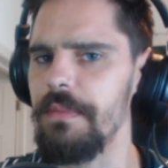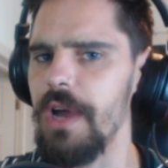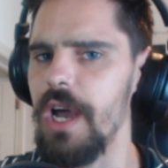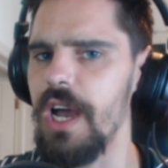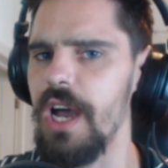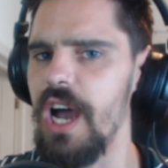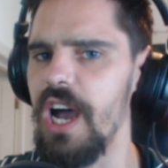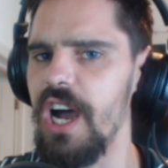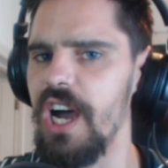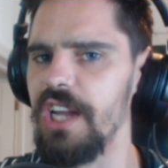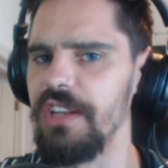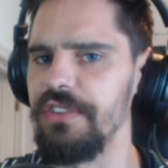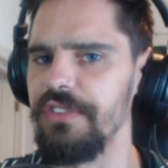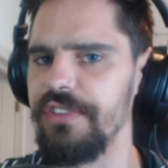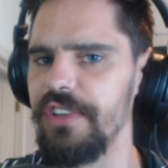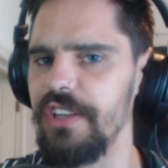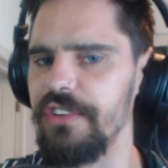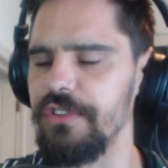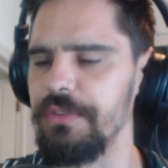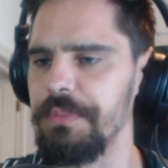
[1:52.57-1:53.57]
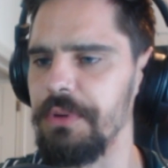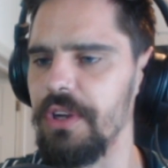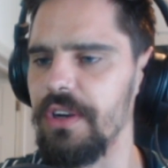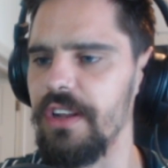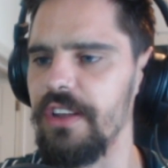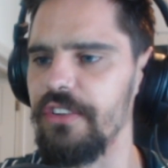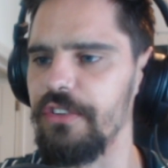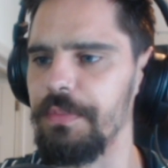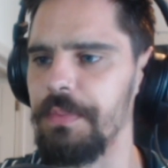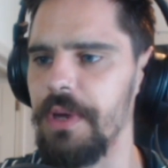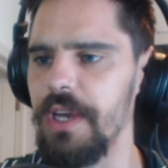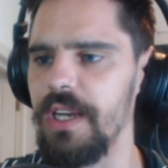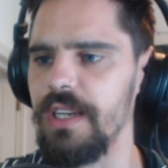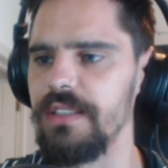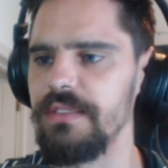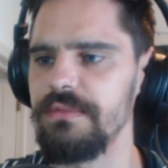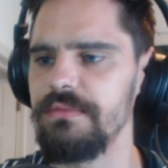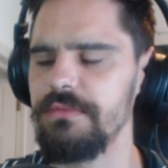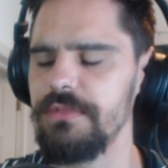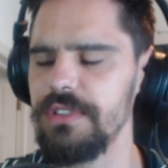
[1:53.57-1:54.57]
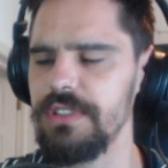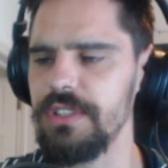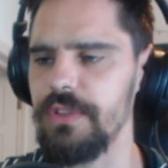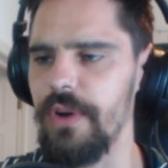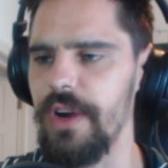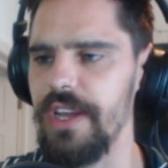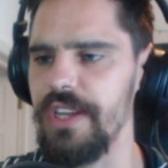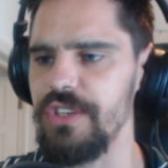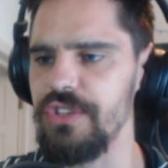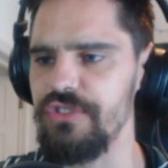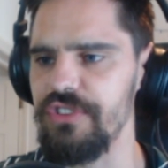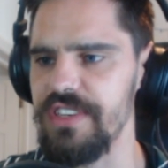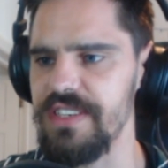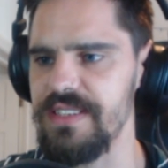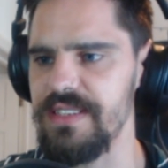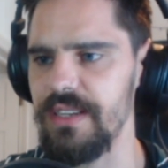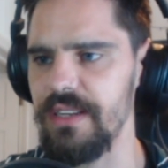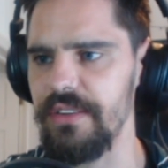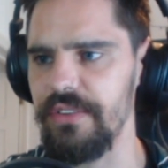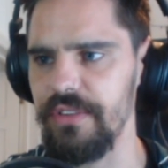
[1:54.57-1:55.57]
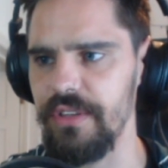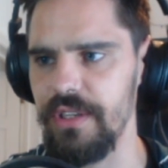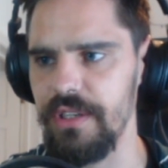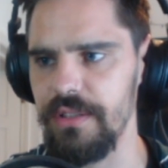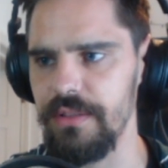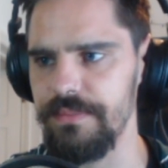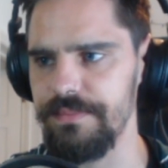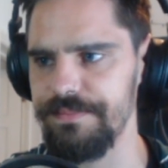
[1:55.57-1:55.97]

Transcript: a hunter, to be honest, but it's quite interesting, isn't it?